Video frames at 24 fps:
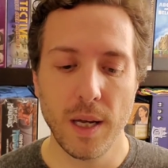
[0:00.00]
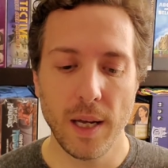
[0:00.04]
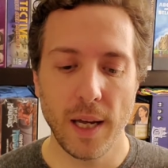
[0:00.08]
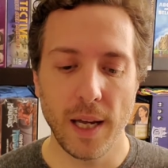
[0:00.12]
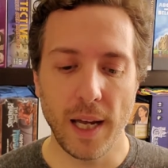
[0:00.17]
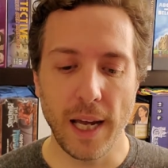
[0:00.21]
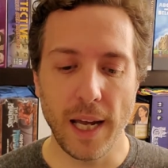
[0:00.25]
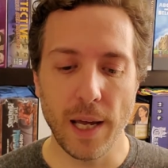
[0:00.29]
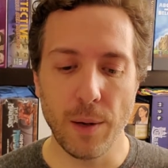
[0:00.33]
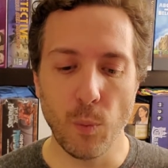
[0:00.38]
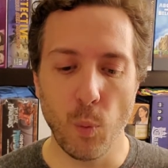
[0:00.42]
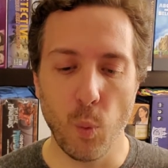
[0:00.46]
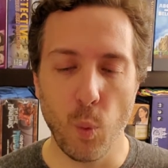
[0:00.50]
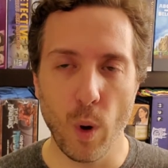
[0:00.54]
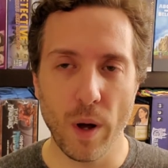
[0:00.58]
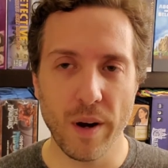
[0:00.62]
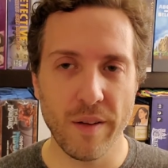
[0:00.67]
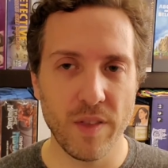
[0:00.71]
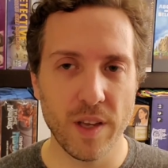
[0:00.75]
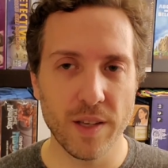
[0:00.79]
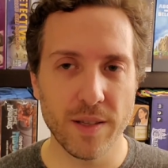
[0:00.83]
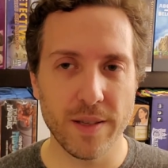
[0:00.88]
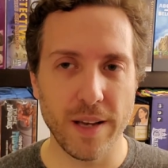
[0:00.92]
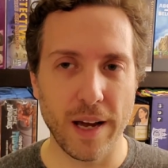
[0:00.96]
And one of
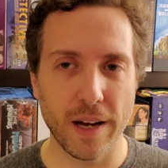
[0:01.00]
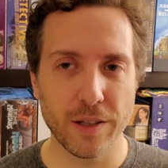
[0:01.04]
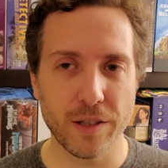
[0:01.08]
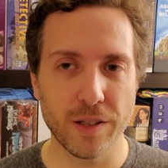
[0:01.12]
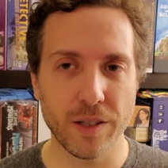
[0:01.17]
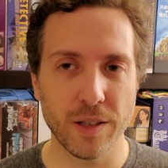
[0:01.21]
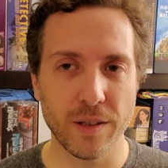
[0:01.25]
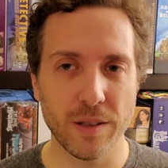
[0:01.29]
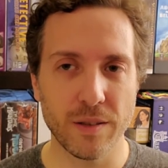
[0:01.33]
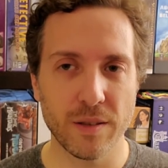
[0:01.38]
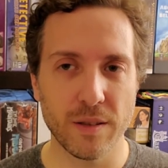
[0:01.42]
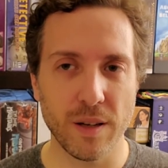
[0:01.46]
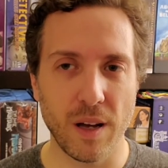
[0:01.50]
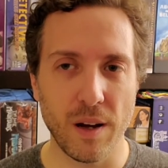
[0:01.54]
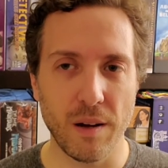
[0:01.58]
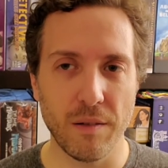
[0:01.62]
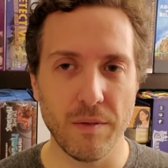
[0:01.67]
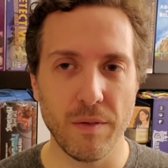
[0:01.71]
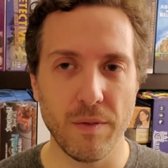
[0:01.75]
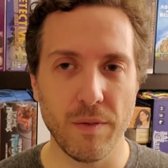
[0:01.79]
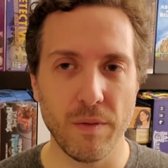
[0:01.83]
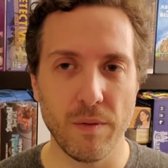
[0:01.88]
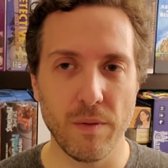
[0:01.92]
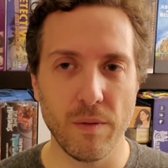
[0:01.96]
the sections
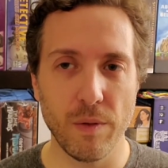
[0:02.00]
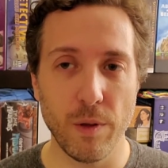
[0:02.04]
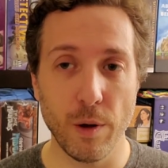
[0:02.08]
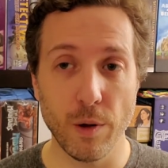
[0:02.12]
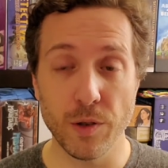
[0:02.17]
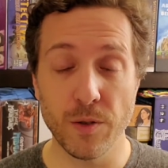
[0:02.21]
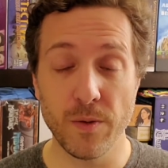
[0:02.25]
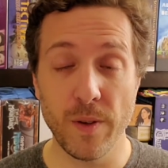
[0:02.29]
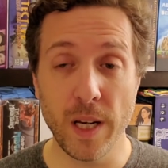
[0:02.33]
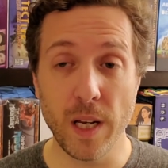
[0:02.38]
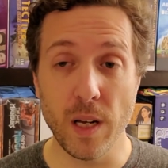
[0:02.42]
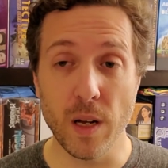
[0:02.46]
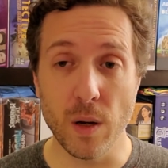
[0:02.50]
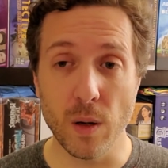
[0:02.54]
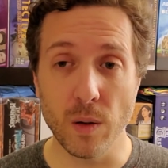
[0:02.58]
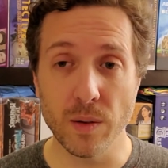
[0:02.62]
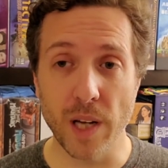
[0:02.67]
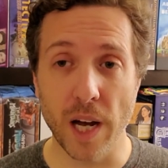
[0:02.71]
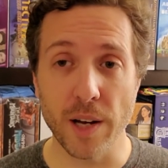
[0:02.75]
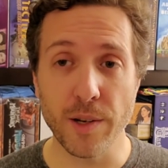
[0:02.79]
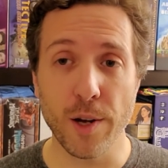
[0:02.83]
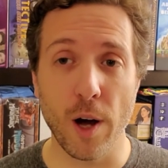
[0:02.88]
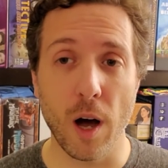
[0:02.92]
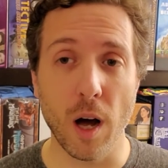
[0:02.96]
of those videos,
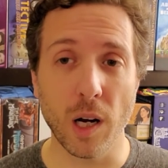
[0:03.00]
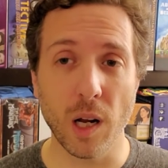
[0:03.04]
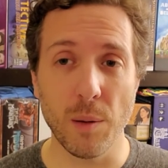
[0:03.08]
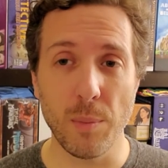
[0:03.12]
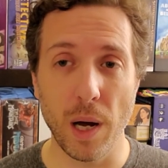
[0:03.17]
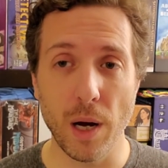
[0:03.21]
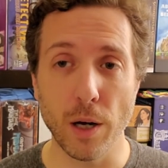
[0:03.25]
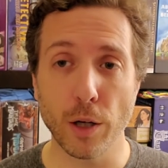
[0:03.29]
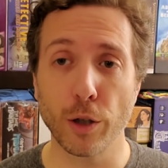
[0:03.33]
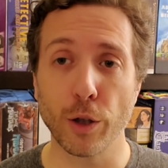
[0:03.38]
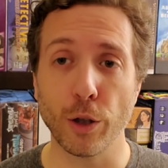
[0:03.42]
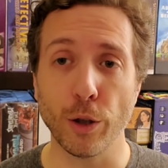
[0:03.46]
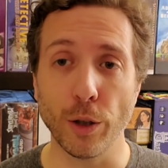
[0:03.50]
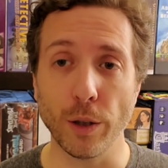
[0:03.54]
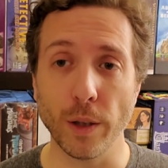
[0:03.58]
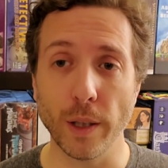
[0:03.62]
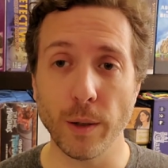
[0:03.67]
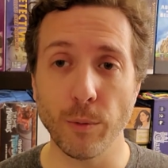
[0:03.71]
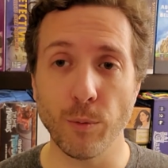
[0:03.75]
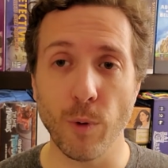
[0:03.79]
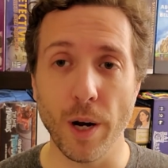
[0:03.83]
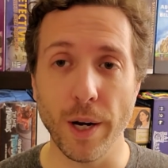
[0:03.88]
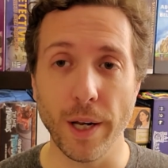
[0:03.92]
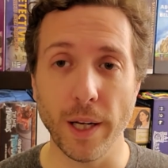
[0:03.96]
I talk about currently
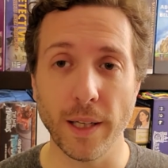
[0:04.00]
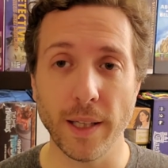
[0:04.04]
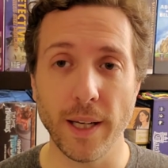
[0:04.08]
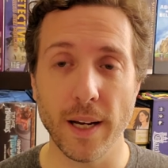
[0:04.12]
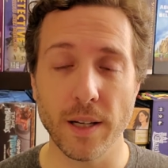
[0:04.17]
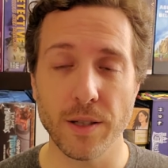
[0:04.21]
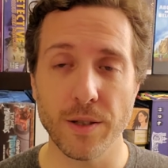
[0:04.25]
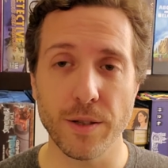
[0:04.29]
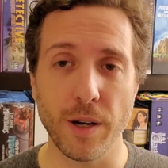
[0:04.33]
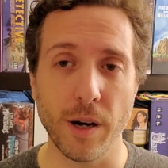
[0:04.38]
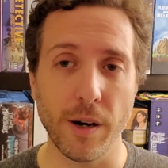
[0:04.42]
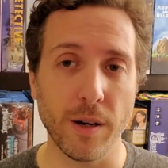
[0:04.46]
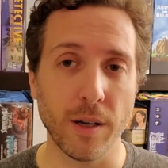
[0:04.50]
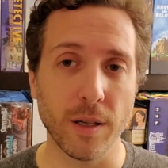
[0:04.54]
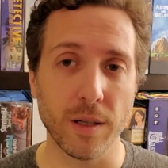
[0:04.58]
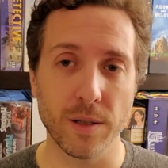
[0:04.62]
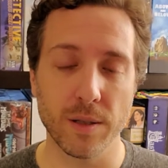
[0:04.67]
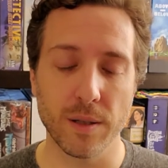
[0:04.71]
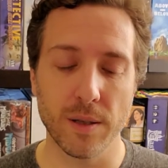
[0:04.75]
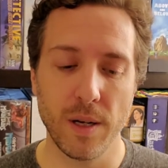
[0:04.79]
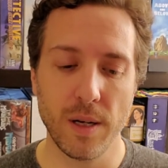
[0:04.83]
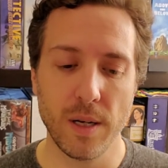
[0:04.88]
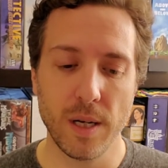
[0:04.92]
running Kickstarters.